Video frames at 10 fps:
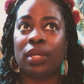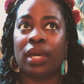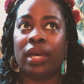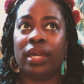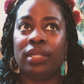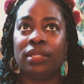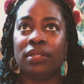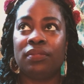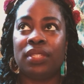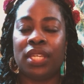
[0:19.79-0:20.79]
kind
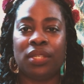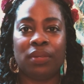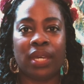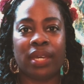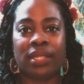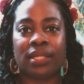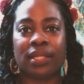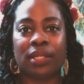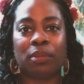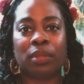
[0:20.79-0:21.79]
of take you guys a
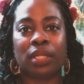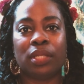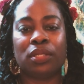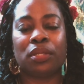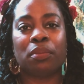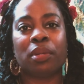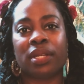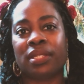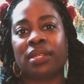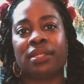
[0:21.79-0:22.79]
little bit into the
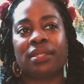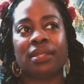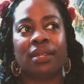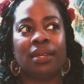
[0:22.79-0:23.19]
process